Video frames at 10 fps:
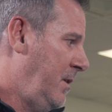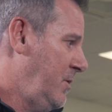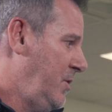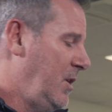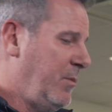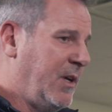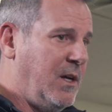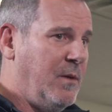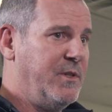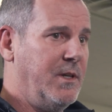this gentleman
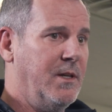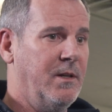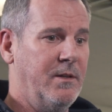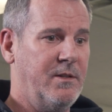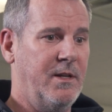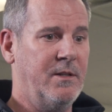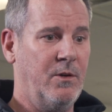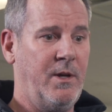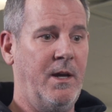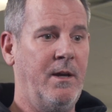comes in and says,
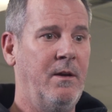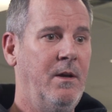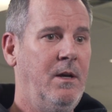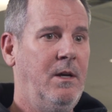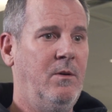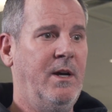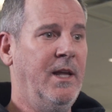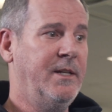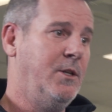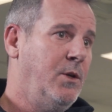okay, well, I'd
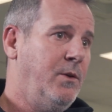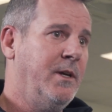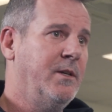like to do